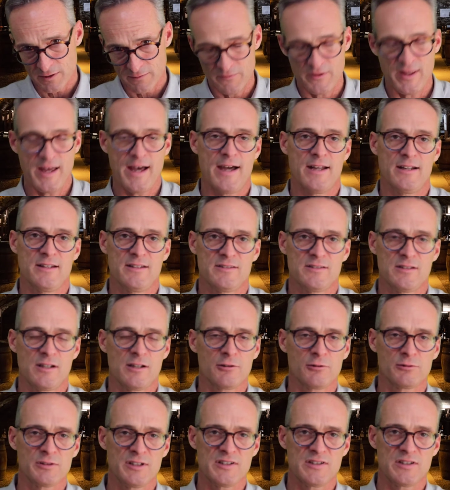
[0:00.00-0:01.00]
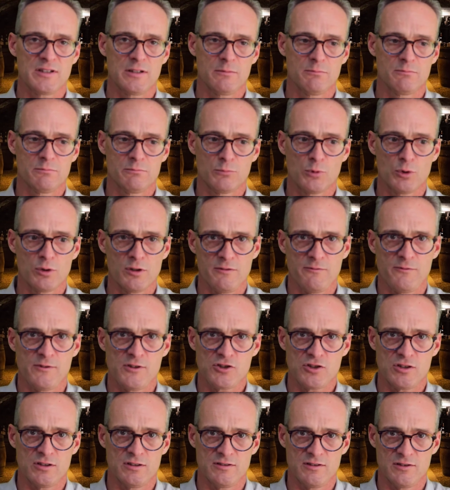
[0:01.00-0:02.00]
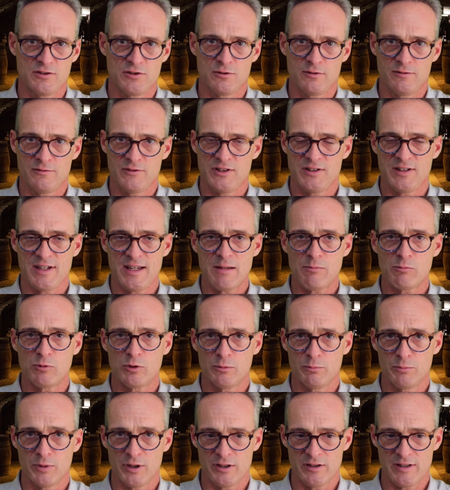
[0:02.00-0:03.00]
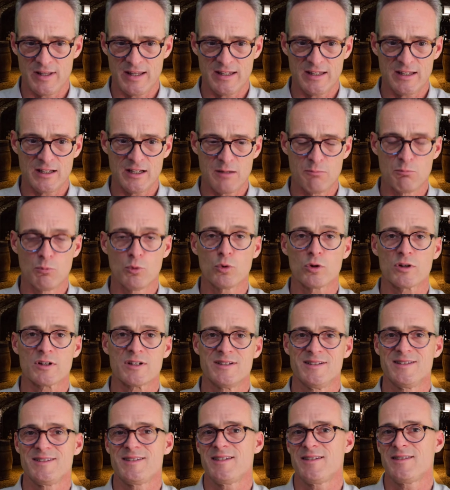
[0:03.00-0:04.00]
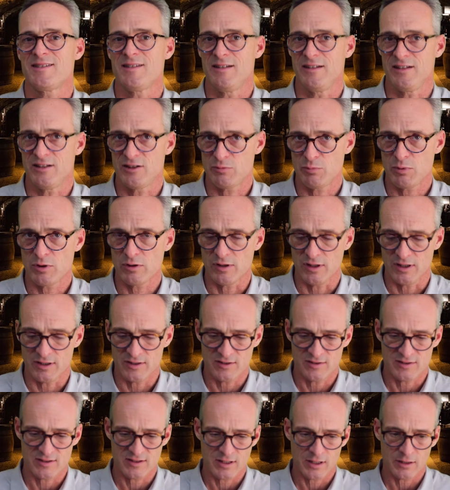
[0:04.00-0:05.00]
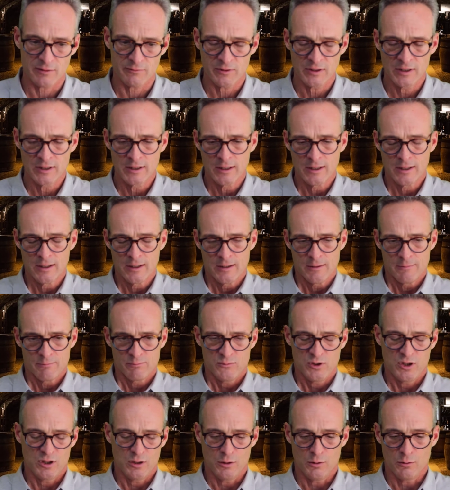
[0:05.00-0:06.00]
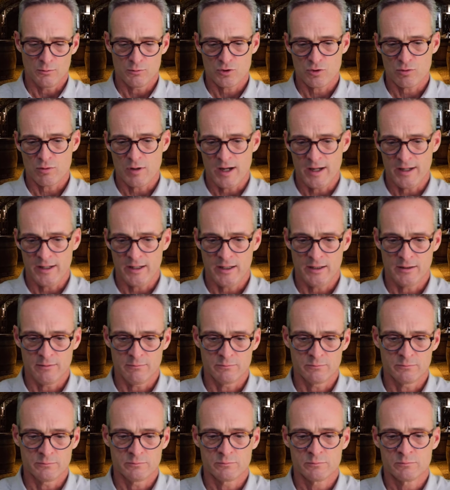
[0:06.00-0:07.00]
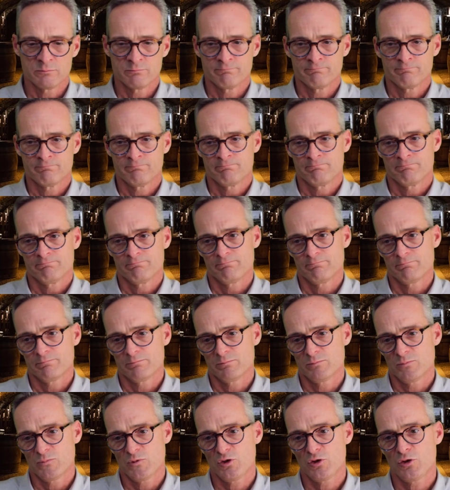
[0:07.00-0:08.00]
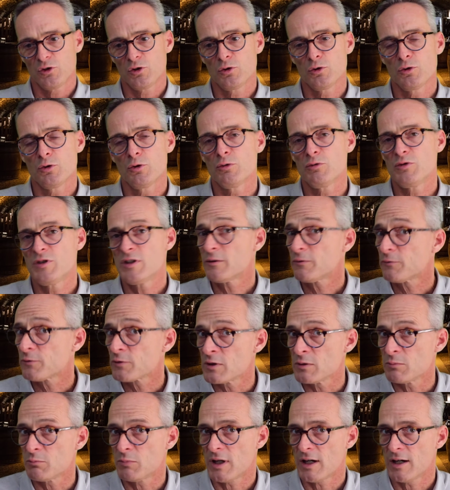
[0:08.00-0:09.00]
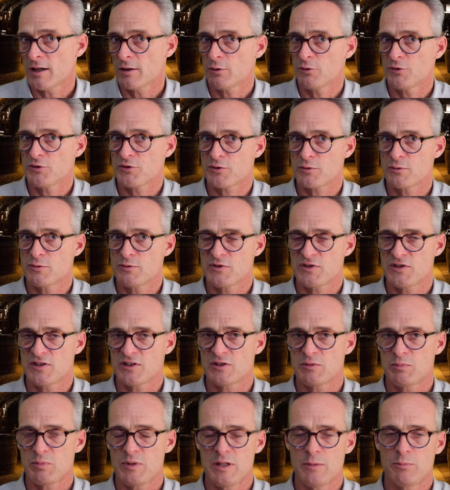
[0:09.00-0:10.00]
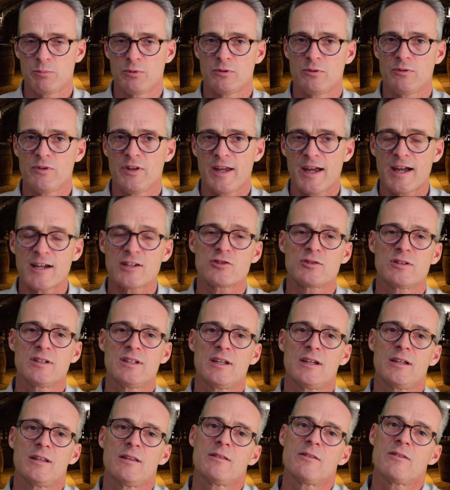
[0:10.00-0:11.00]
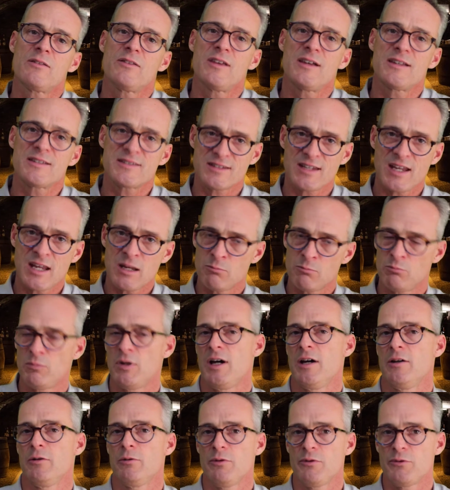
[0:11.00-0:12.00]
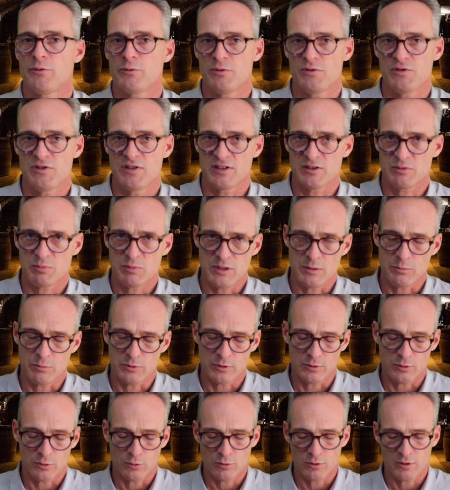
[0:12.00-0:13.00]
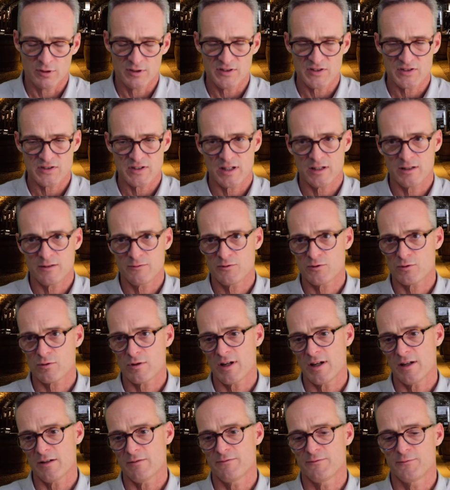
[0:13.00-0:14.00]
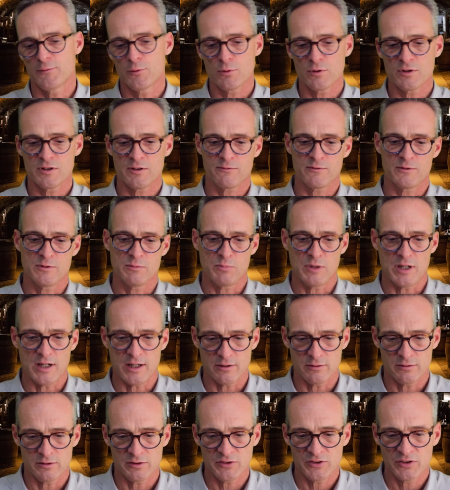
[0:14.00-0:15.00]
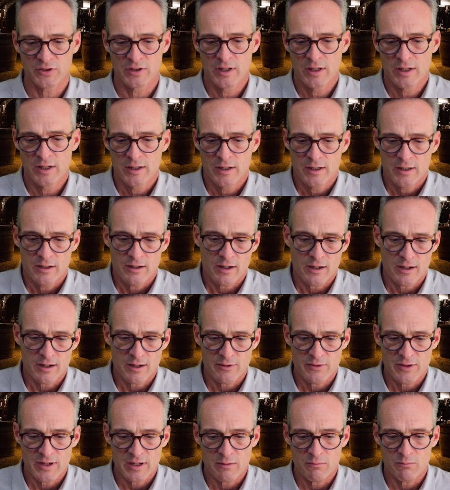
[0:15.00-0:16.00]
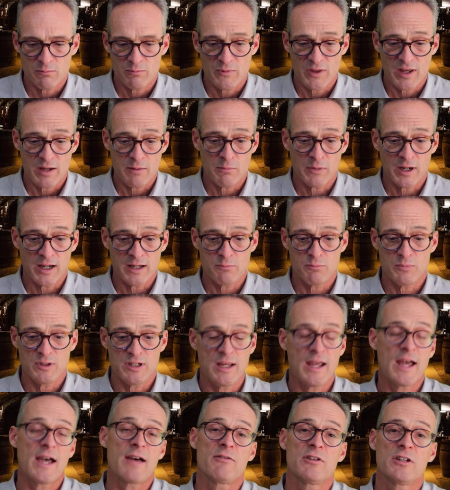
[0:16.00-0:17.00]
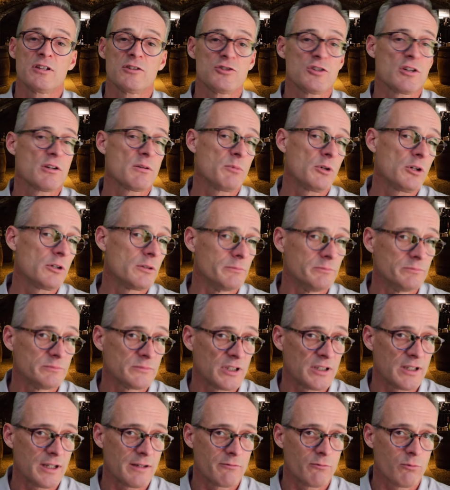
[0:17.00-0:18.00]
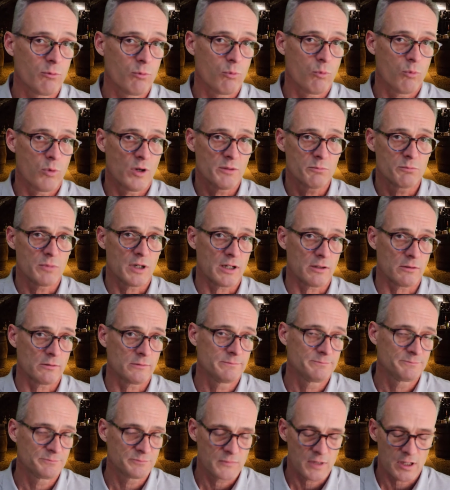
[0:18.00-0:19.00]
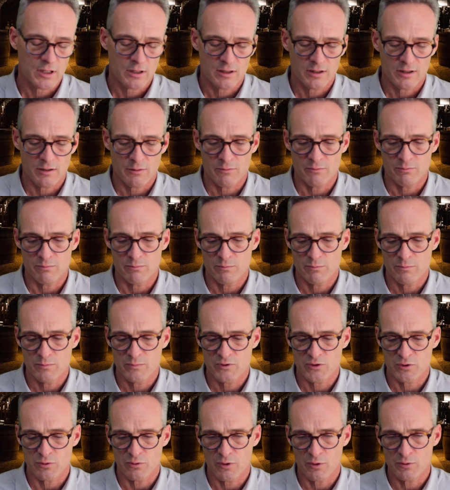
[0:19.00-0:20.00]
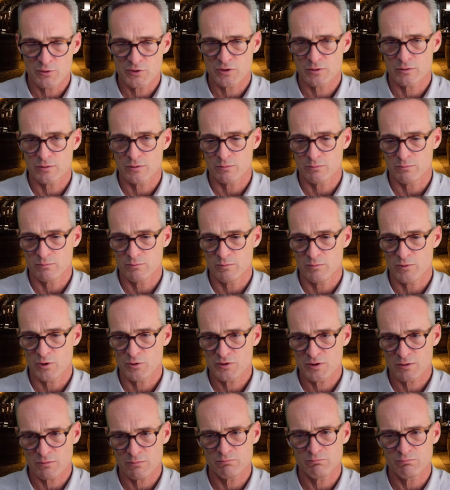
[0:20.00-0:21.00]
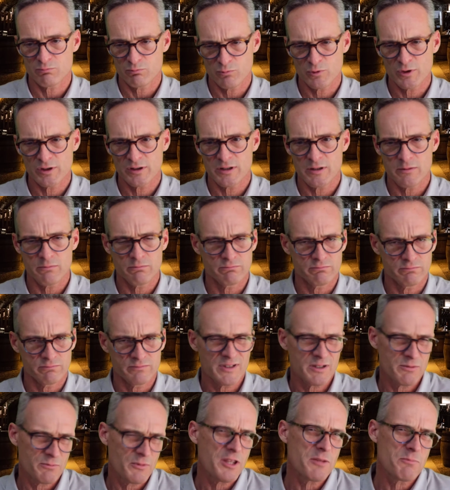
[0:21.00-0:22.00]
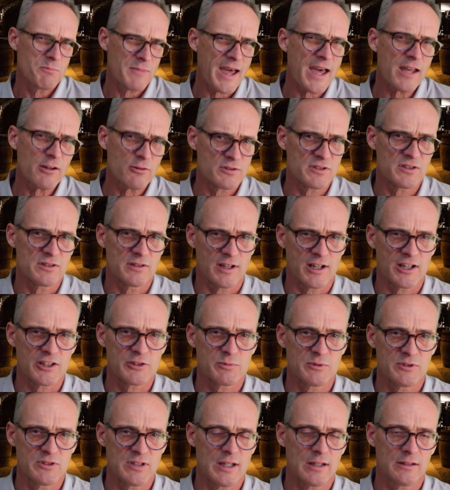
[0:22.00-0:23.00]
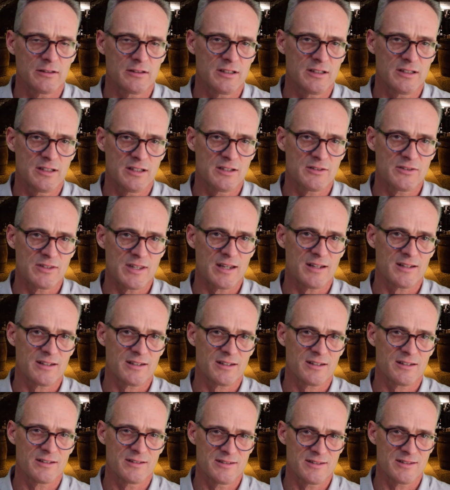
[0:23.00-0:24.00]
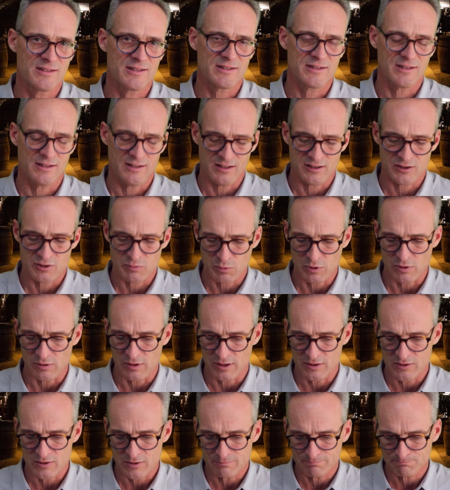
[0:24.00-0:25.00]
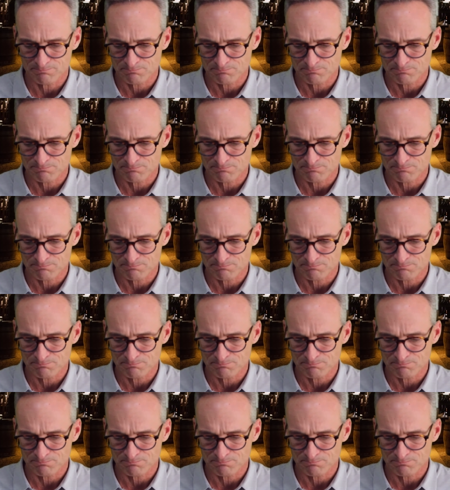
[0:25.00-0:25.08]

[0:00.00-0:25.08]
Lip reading: of that is not only is it more efficient to serve the table, but they get a more consistent experience. Instead of, trying 2 different bottles through 6 people, they actually get the same bottle through 6 people. Or instead of trying 4 different bottles, they might be having a Jeroboam and have 1 bottle. So those are really, it matters in hospitality to get that consistent experience.